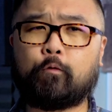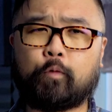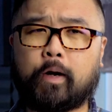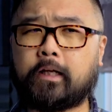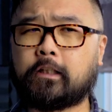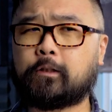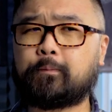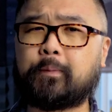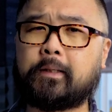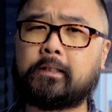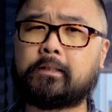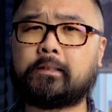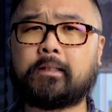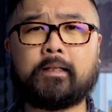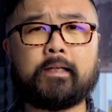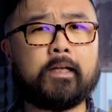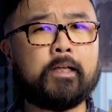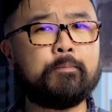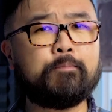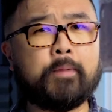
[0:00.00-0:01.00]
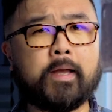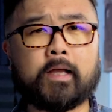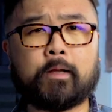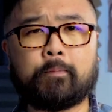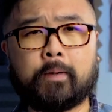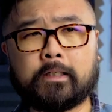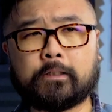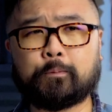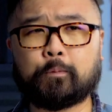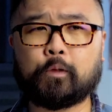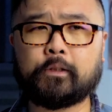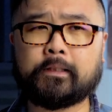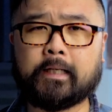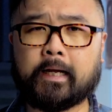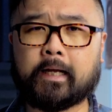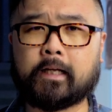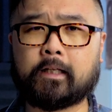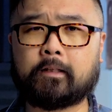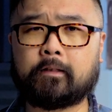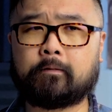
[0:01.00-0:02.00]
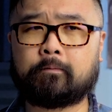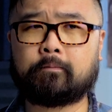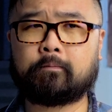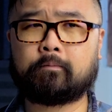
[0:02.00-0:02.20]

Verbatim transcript: and write speeds in megabytes per second.